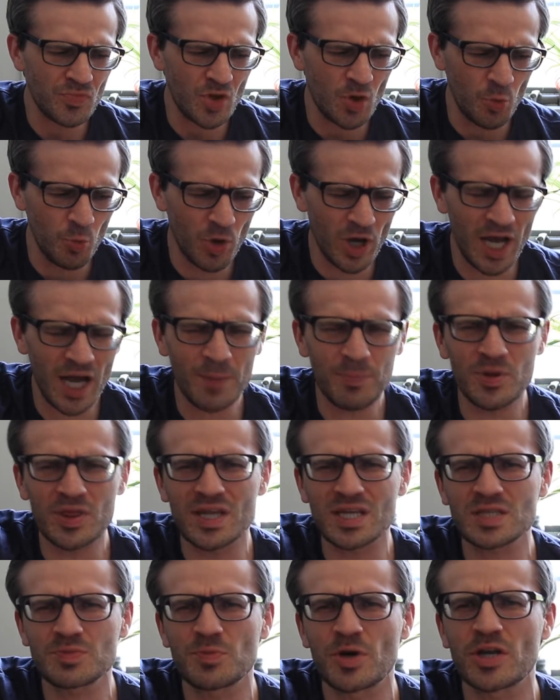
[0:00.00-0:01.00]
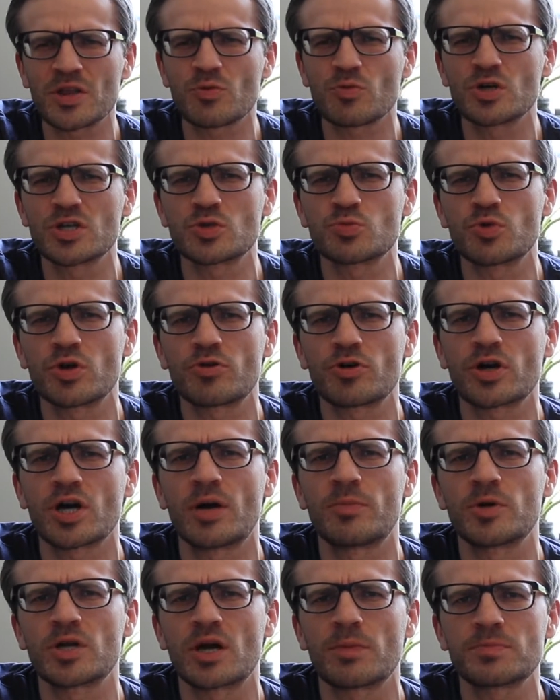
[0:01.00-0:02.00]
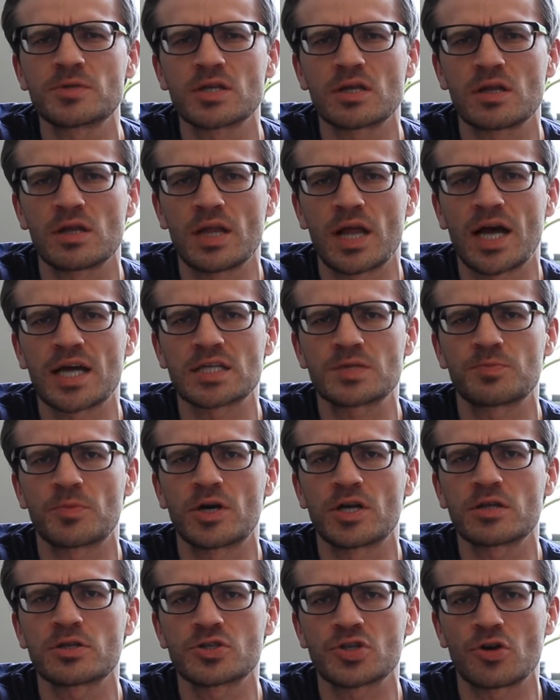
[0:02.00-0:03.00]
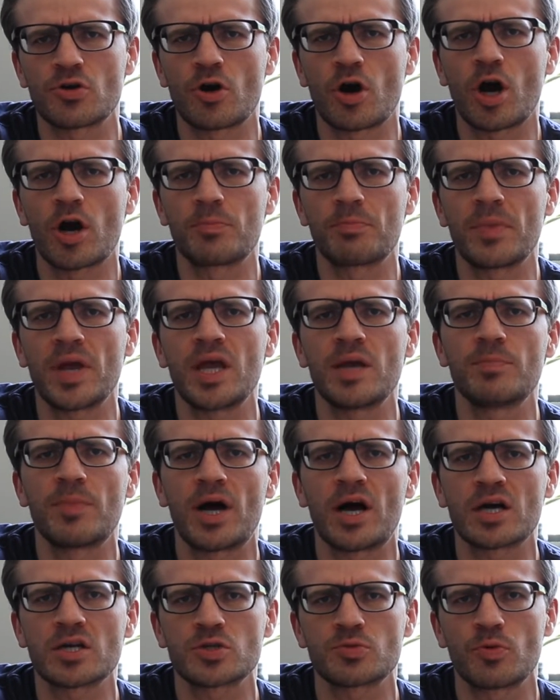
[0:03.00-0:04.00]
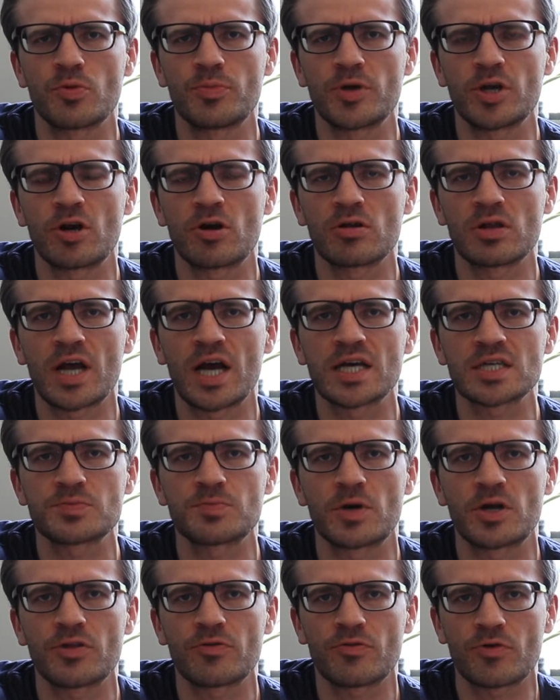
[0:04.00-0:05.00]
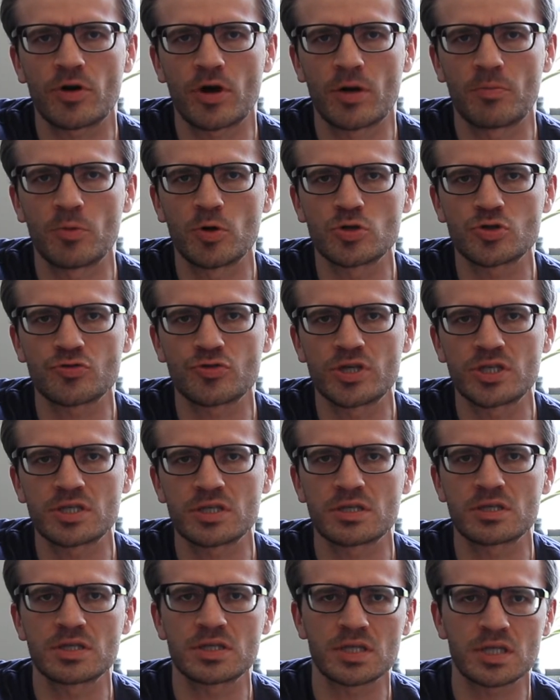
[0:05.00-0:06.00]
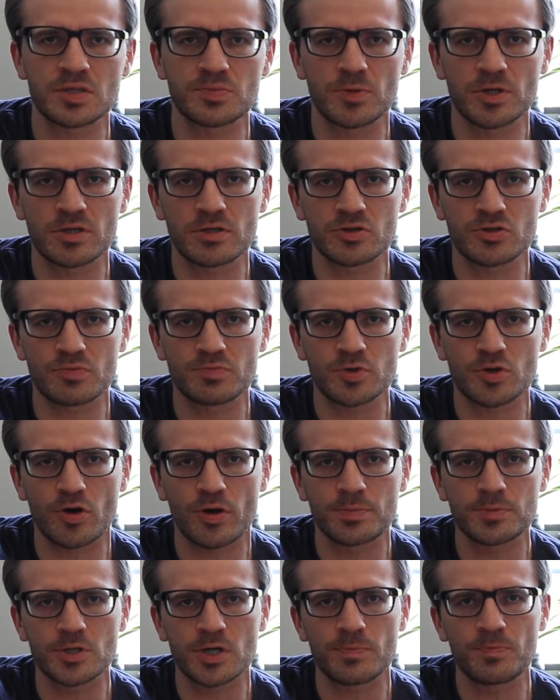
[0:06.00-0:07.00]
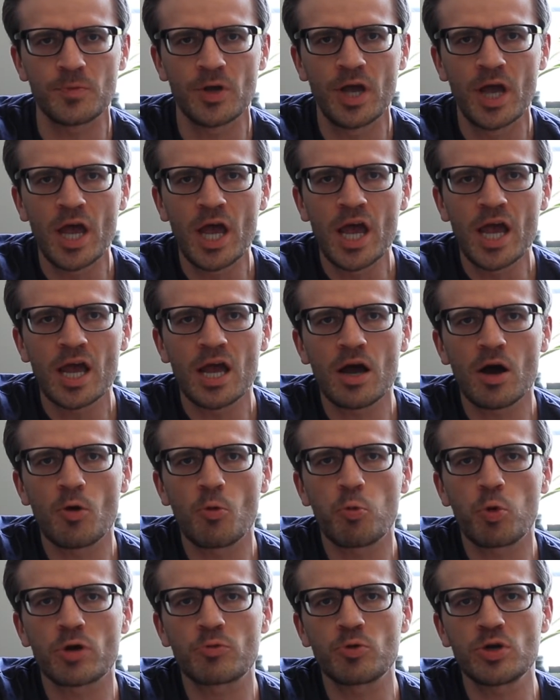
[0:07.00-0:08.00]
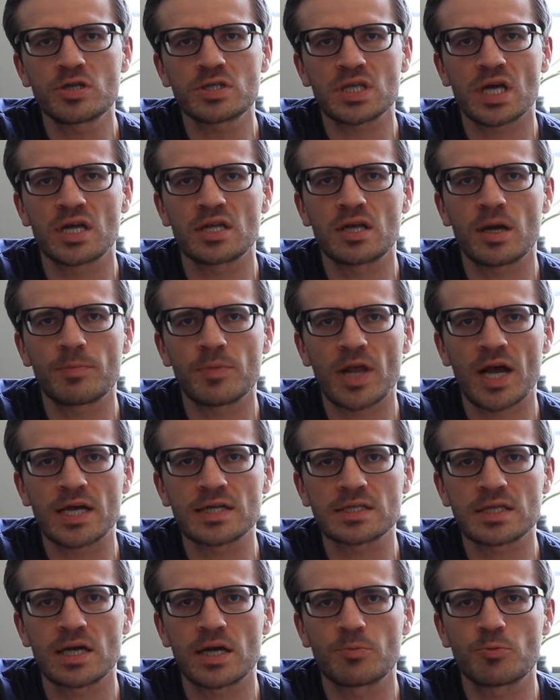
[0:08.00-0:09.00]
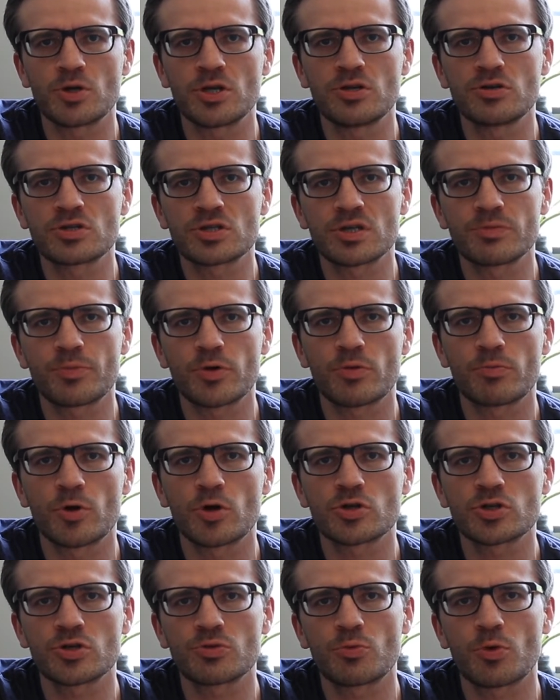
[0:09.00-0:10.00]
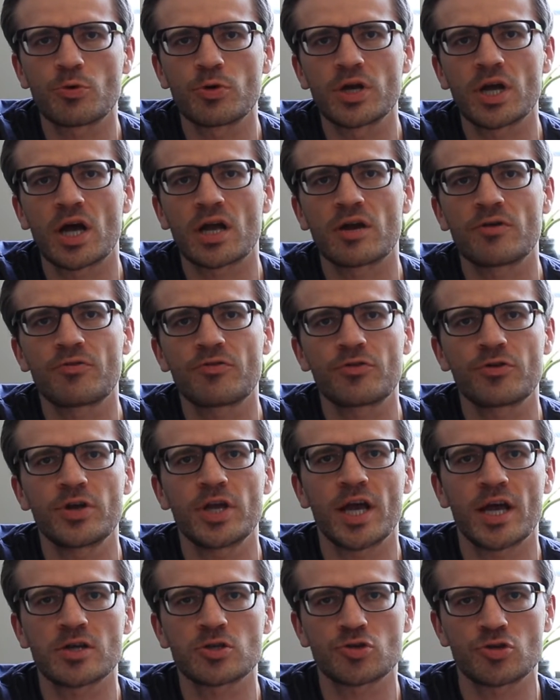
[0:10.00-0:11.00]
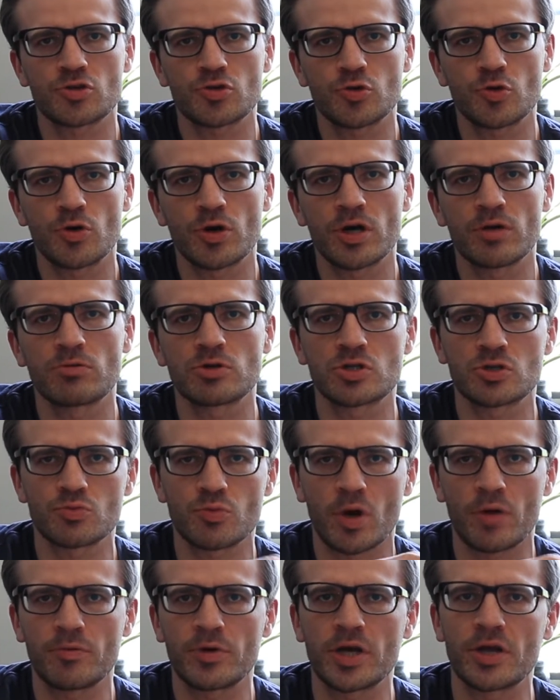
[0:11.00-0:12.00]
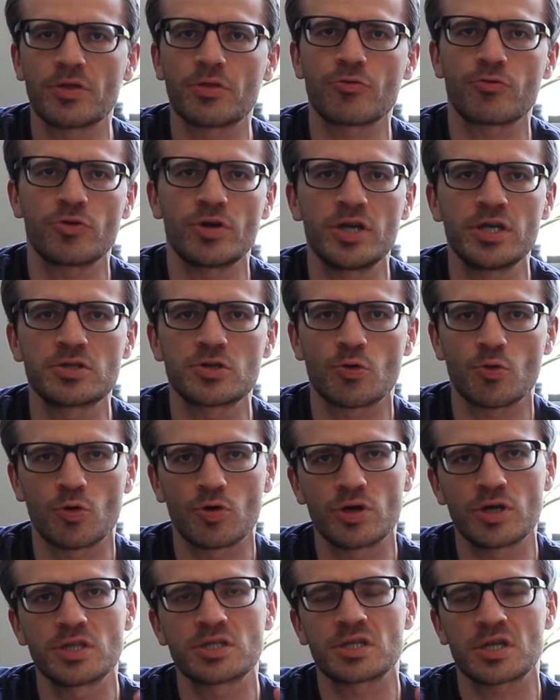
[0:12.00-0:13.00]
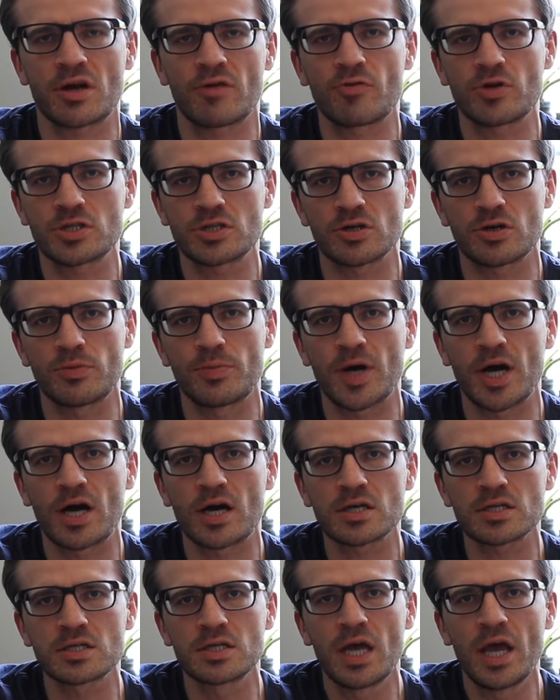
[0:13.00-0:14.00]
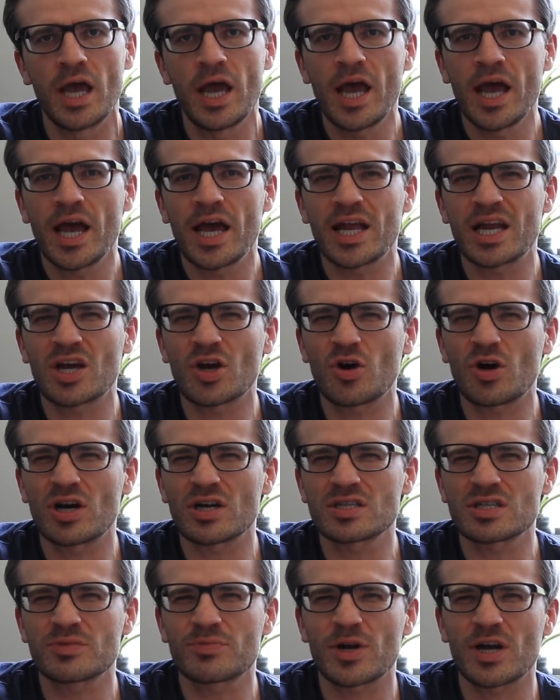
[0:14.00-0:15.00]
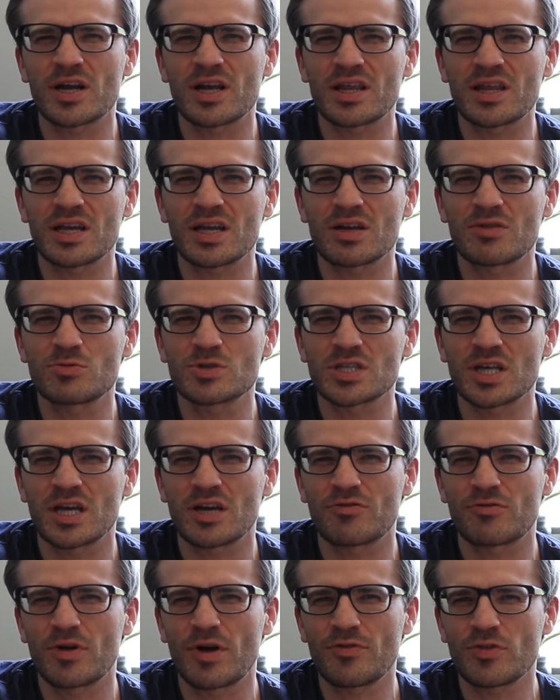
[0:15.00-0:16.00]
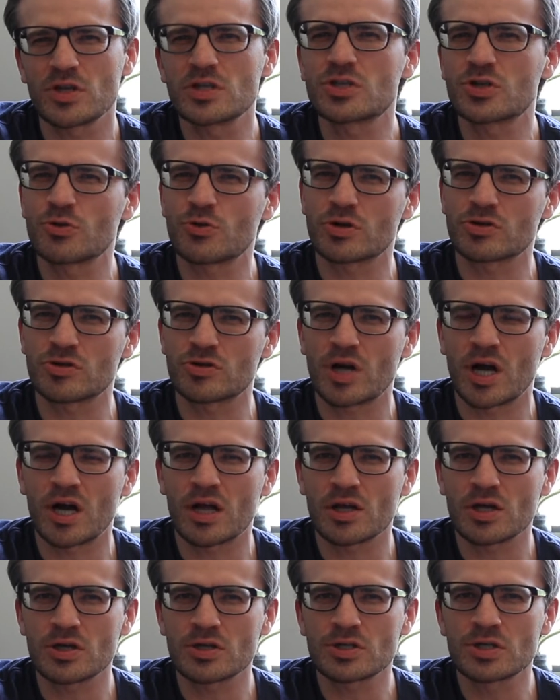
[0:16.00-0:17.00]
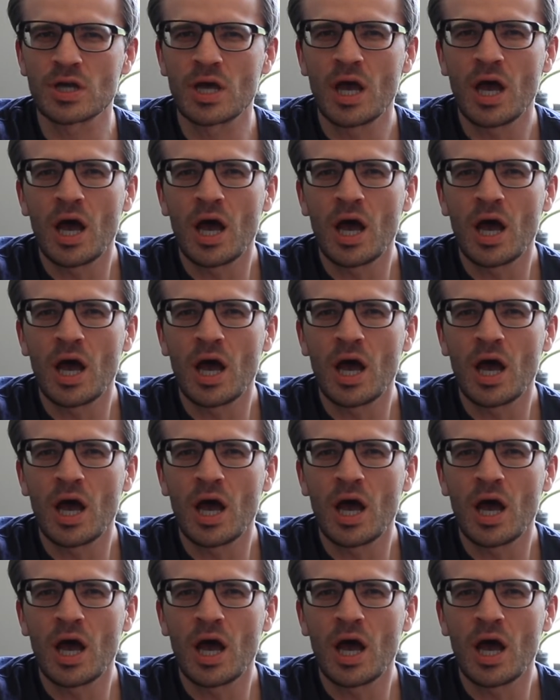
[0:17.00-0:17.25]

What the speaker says: What happened this month was we were coming up to the last month, so our May box will be our last month for our most recent 6-month subscription. When we signed up last time, we used the promotion where we got a free extra toy, which is why we get 3 toys in every single box. And it cost about, I think it was like roughly $200.